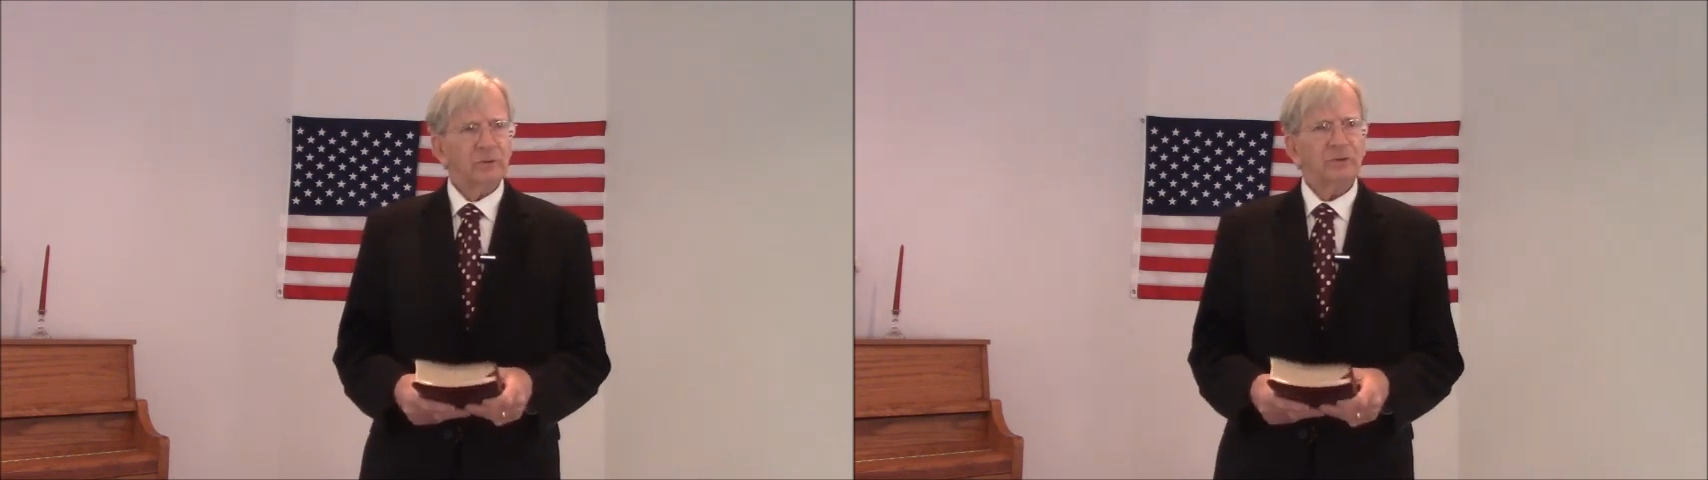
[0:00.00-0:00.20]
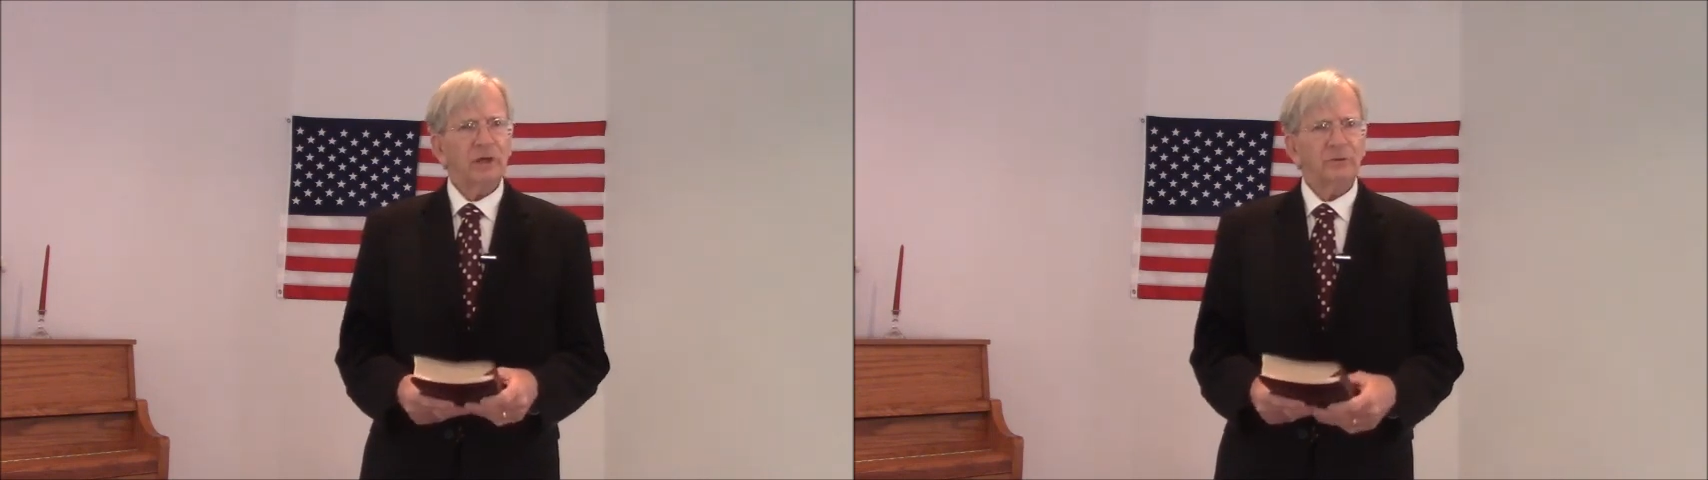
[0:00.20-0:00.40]

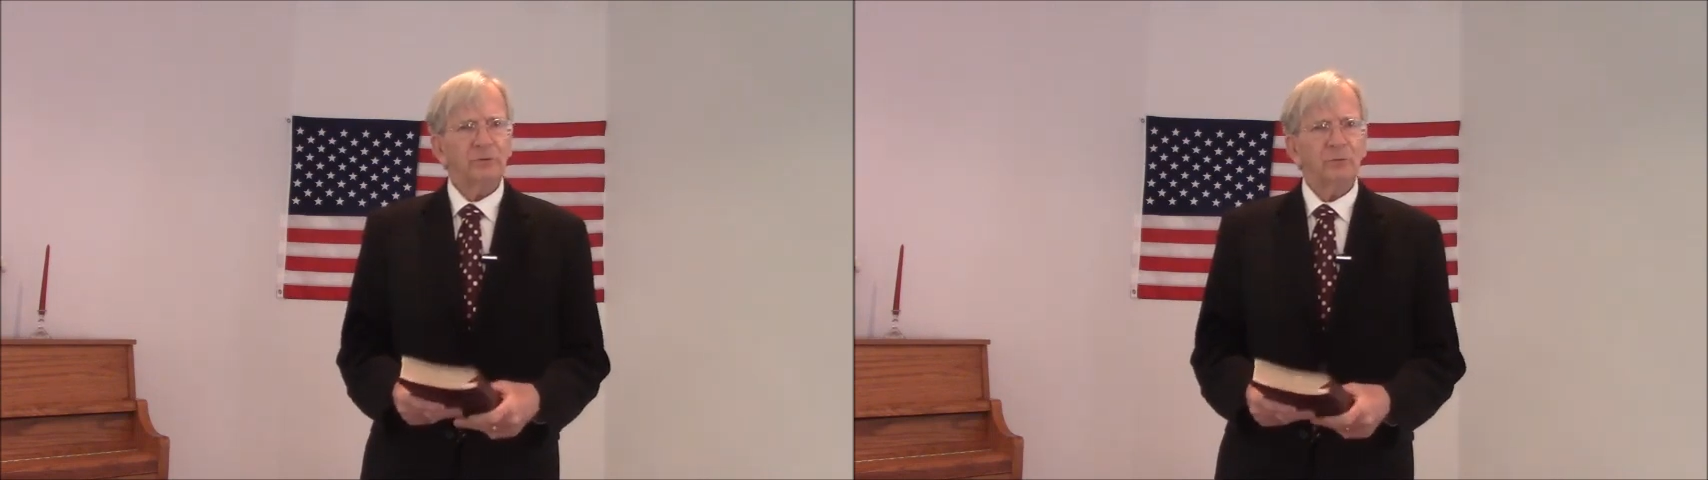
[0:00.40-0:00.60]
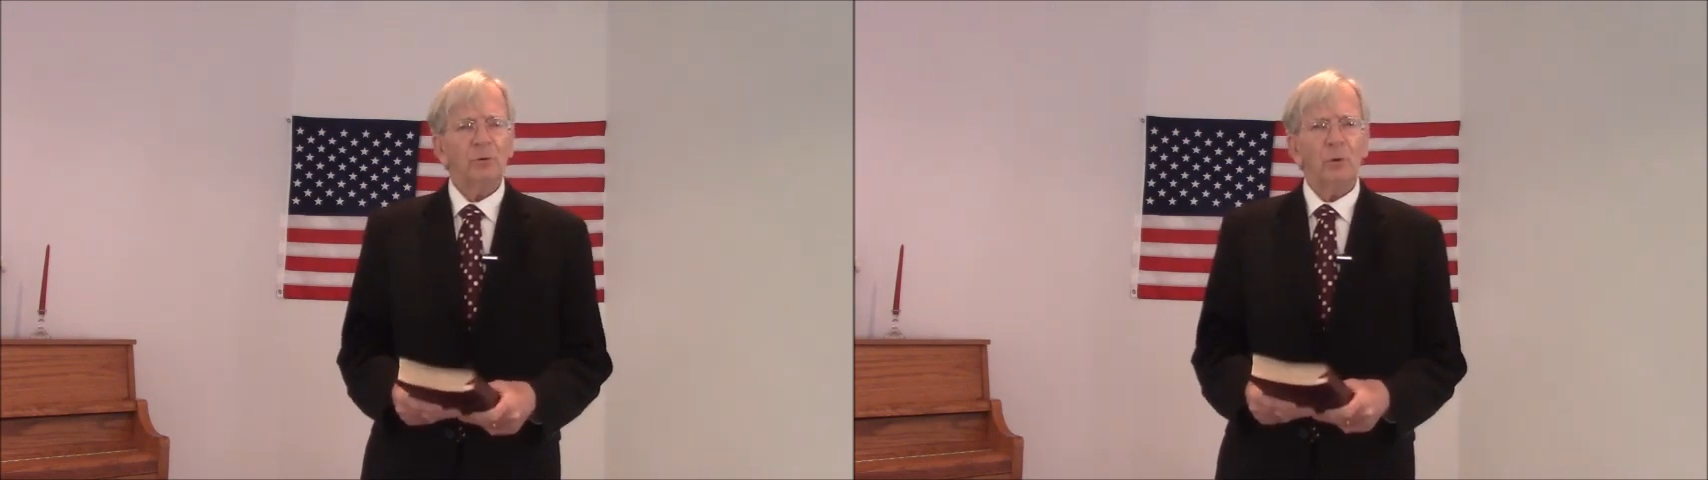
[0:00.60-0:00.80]
You shall
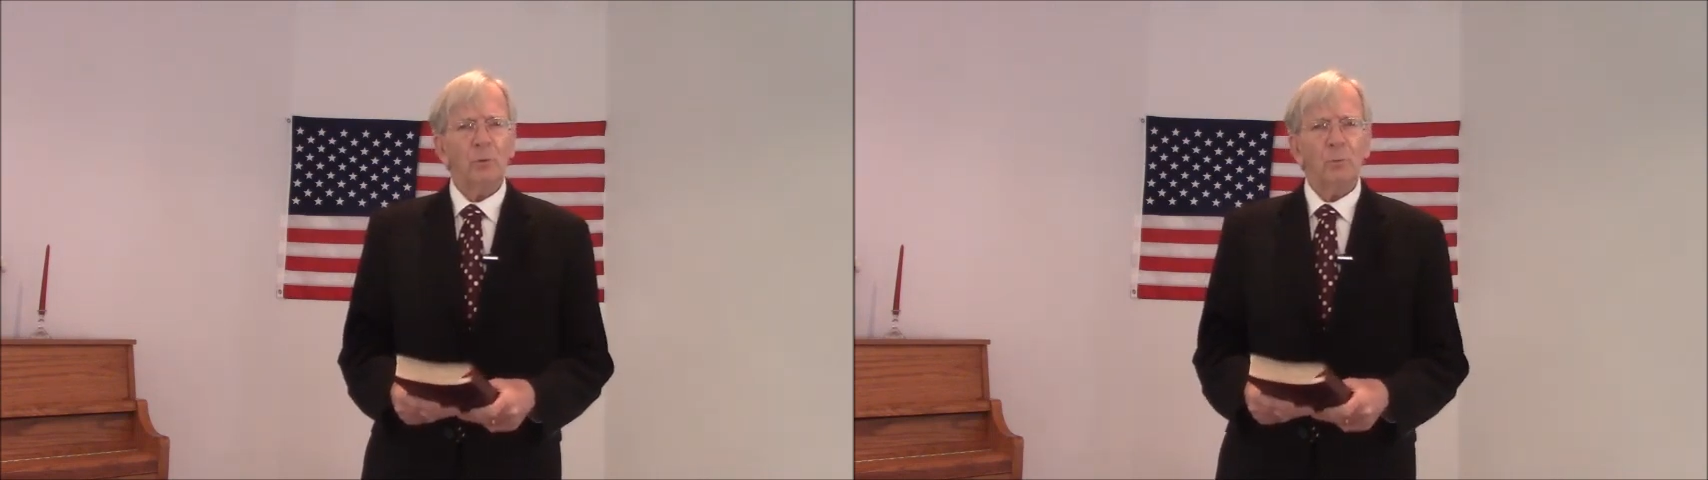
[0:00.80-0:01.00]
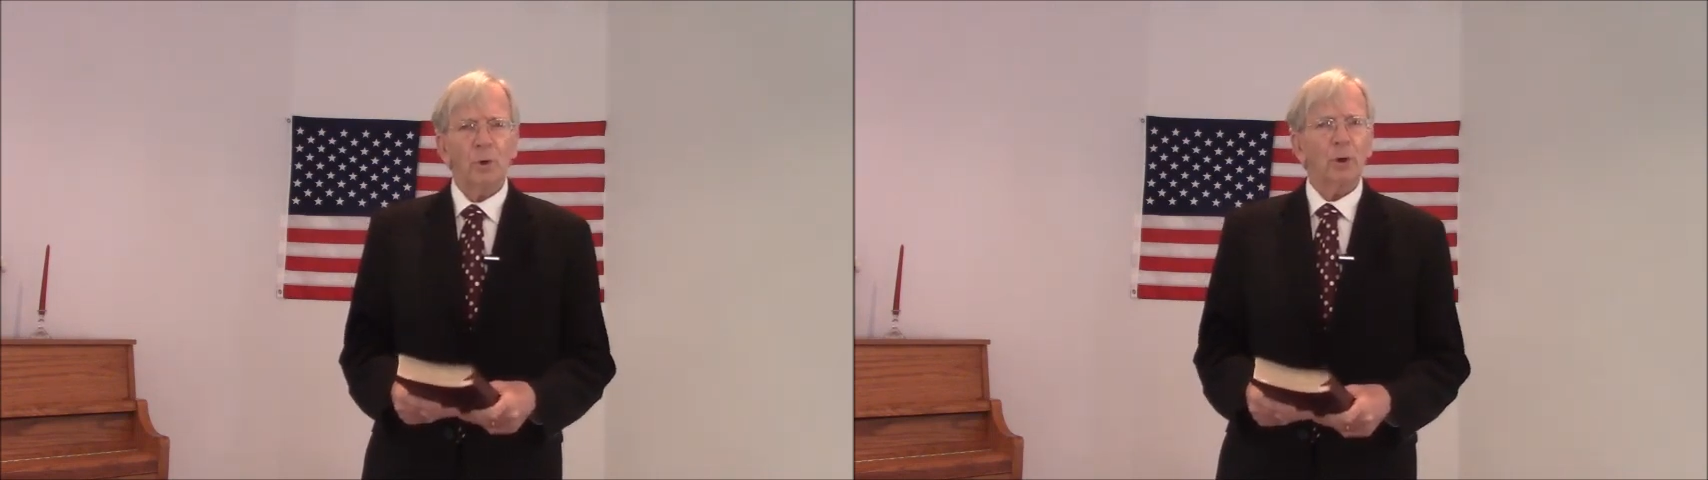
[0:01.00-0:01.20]
do no
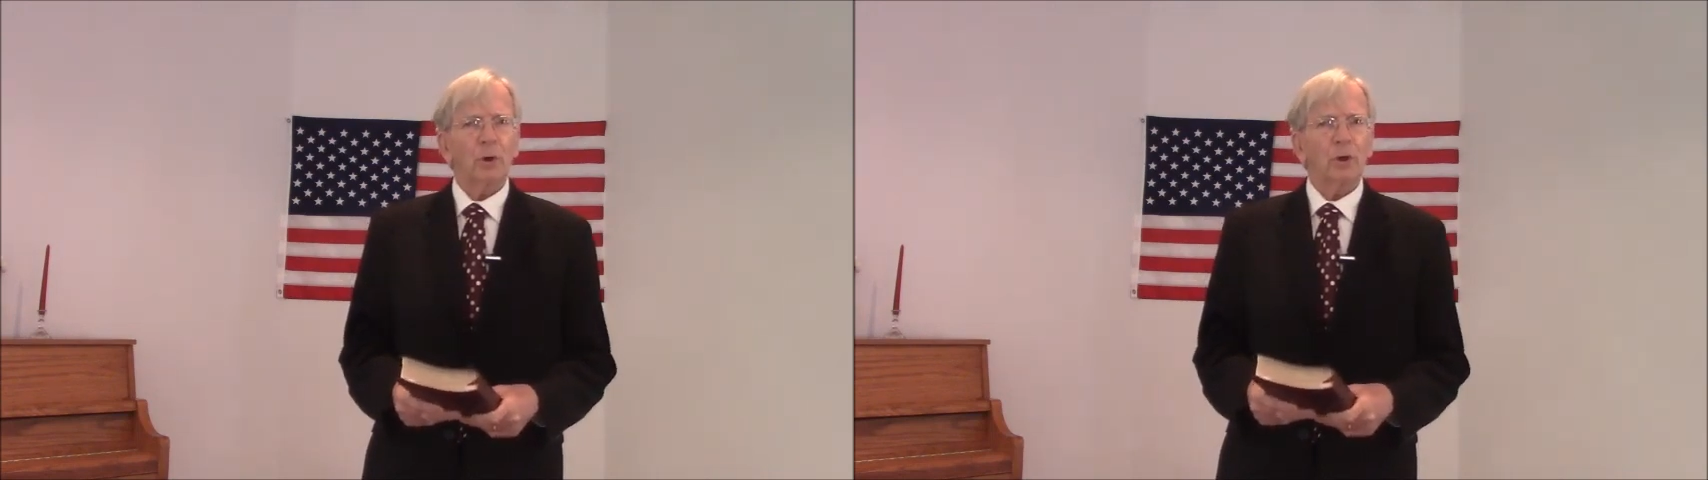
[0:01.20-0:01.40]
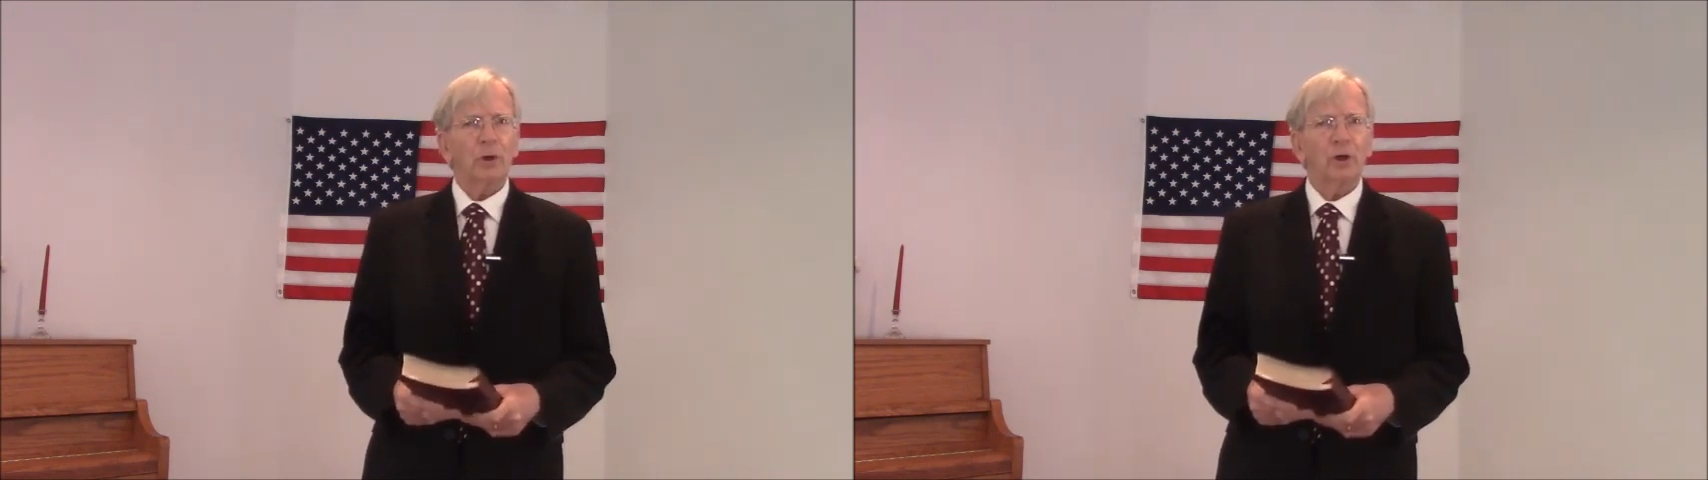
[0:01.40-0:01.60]

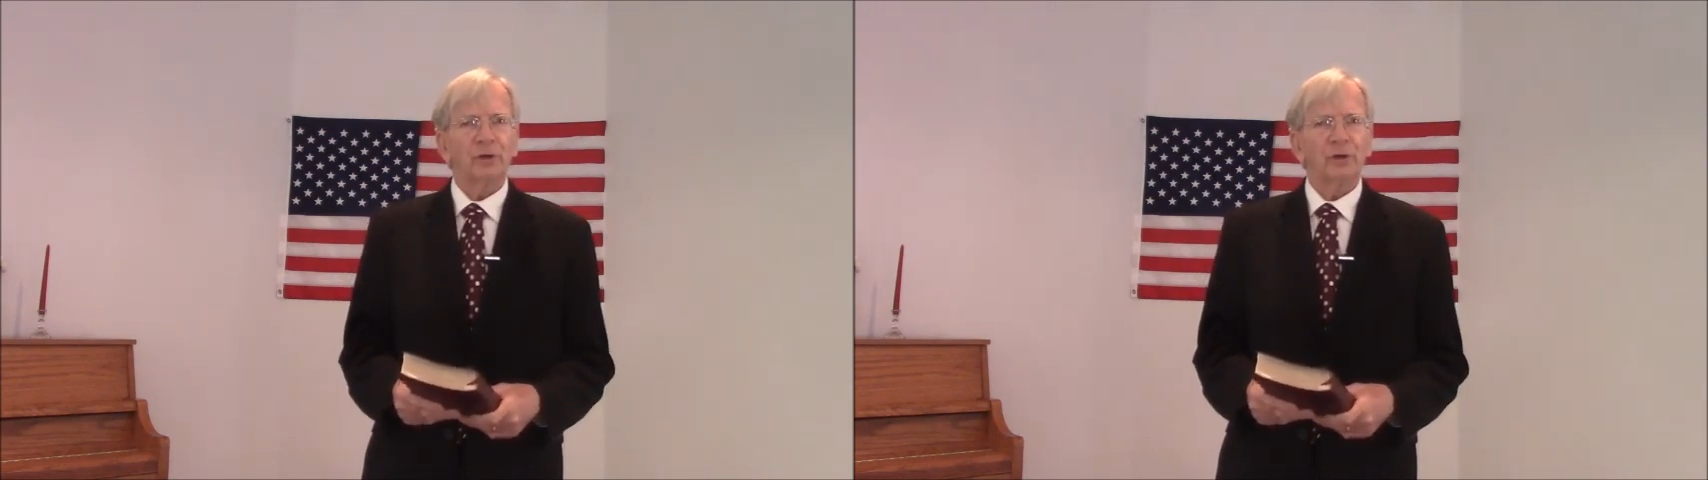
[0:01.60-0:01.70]
work